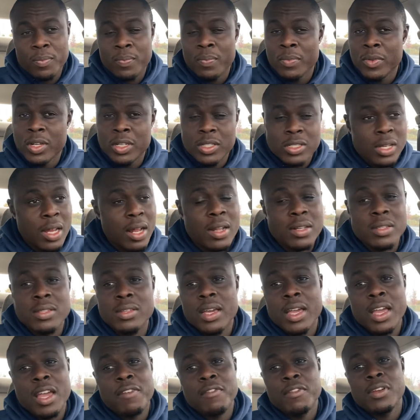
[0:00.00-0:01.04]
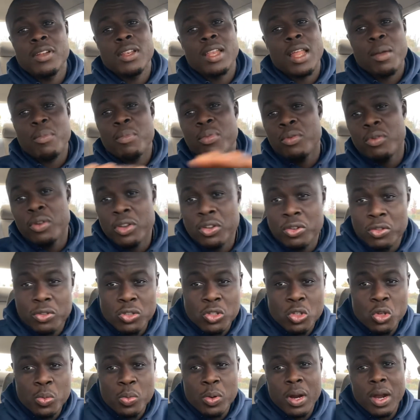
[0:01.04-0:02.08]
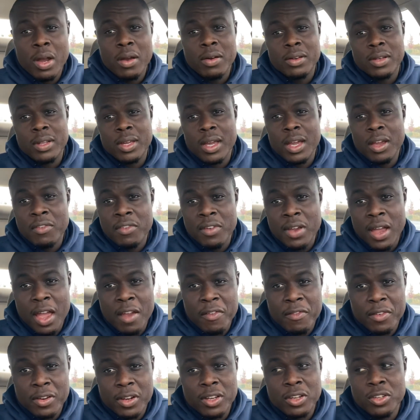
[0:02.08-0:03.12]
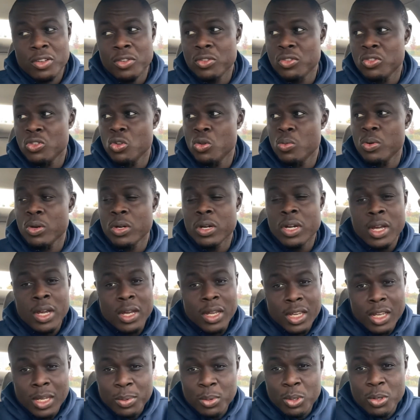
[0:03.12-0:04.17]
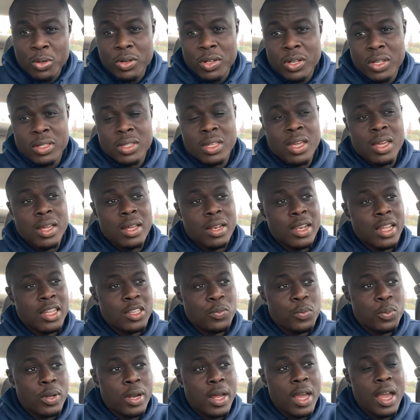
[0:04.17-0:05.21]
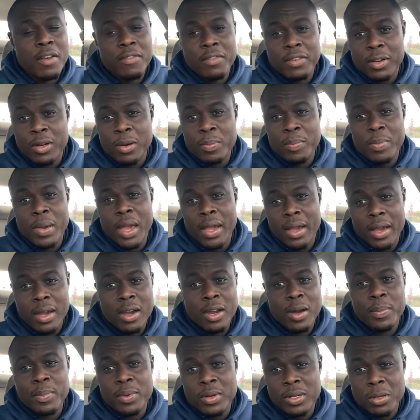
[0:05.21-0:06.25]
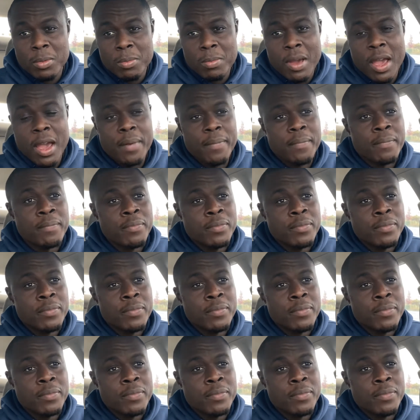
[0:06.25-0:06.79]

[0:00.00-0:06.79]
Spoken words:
Shout out to every Liberian YouTuber out there, every African YouTuber. Keep doing your thing. Let's put Africa back up on the map.